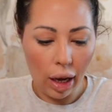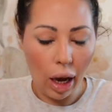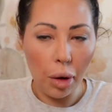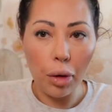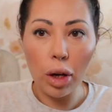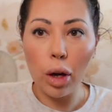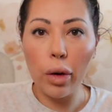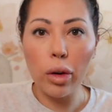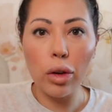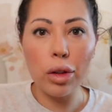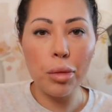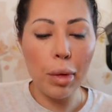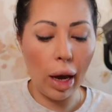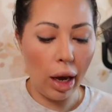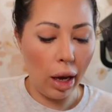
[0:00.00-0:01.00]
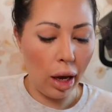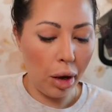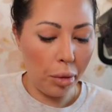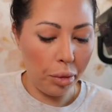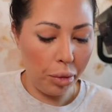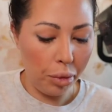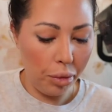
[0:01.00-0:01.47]
I will go in with my
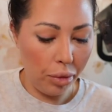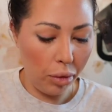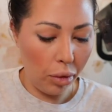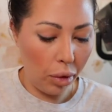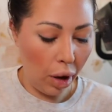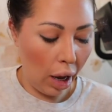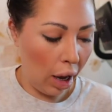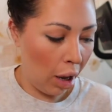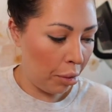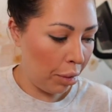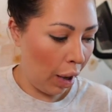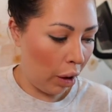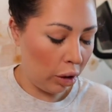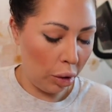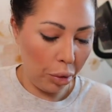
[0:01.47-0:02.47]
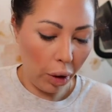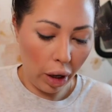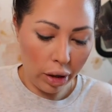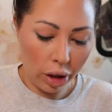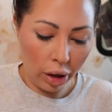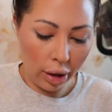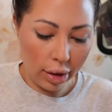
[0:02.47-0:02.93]
Um, powder
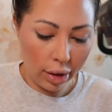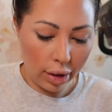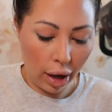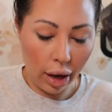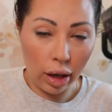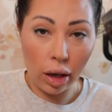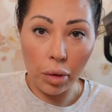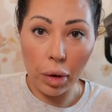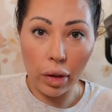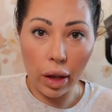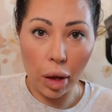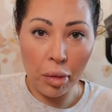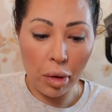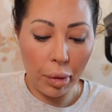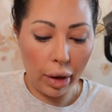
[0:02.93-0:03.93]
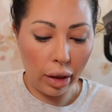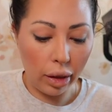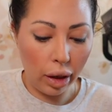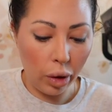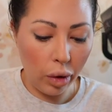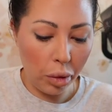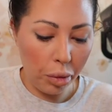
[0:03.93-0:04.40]
bronzer and set anywhere that I put my
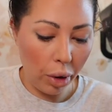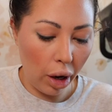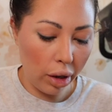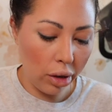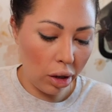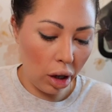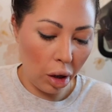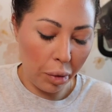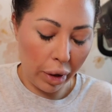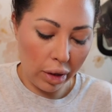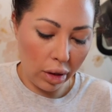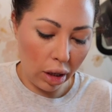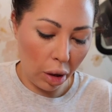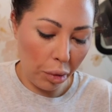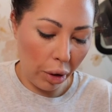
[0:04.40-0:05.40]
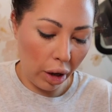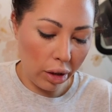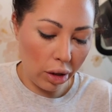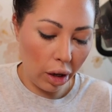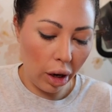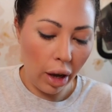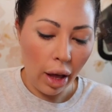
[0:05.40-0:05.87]
liquid bronzer or my stick
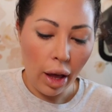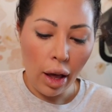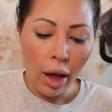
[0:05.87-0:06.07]
bronzer.